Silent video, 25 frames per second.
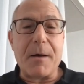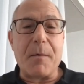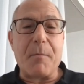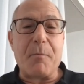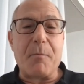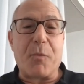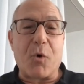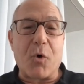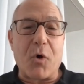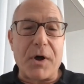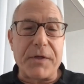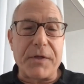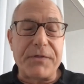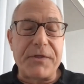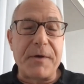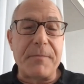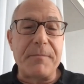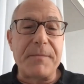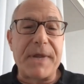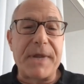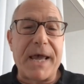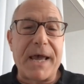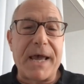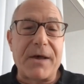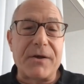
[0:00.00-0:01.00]
brought
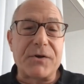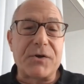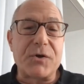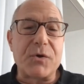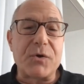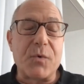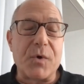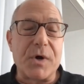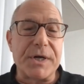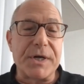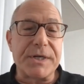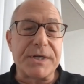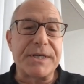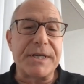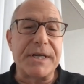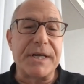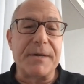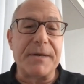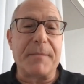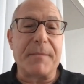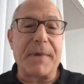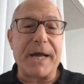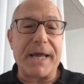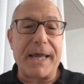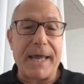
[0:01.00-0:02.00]
them down to us
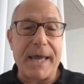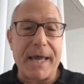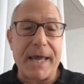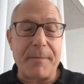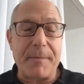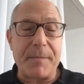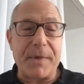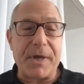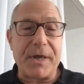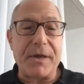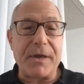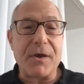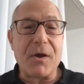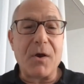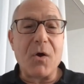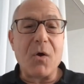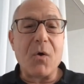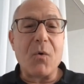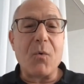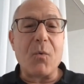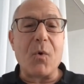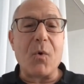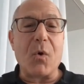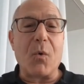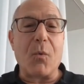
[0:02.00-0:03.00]
in Miami,
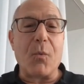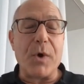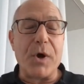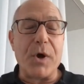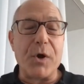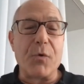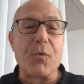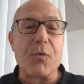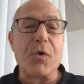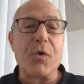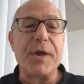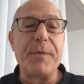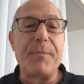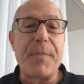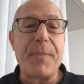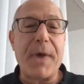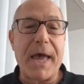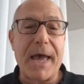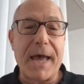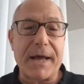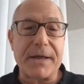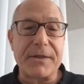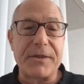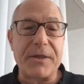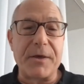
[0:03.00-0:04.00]
where we
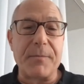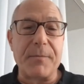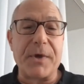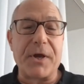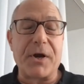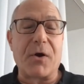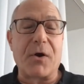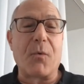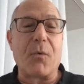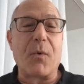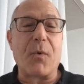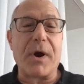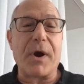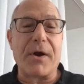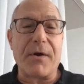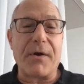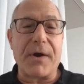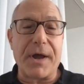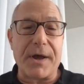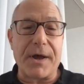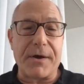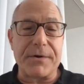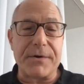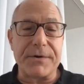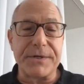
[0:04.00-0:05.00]
repacked them in our
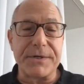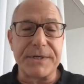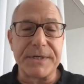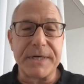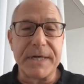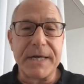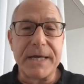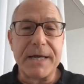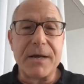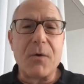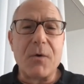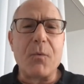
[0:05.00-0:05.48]
warehouse.